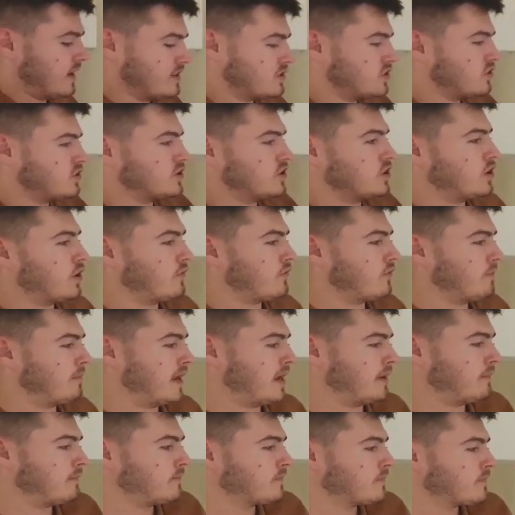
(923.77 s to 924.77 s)
It's just a note for
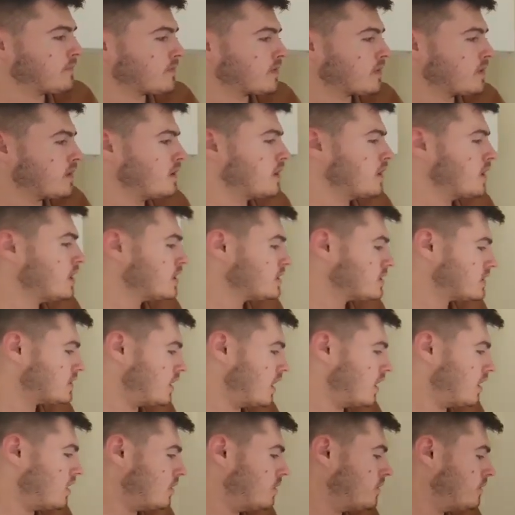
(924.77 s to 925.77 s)
me.
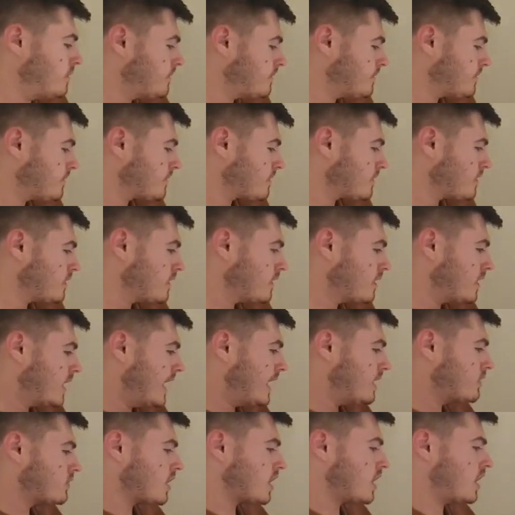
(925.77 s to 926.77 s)
So
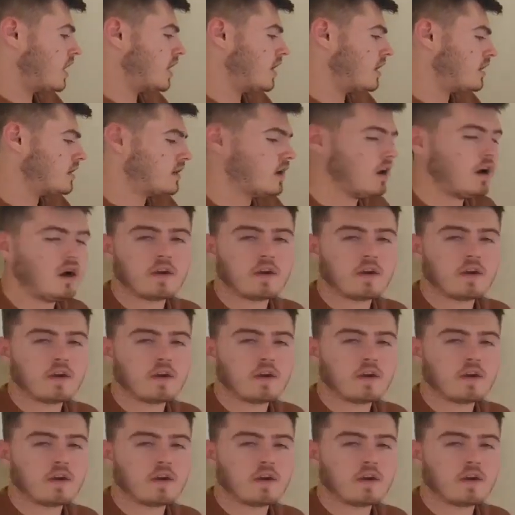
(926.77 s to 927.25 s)
heal the gut.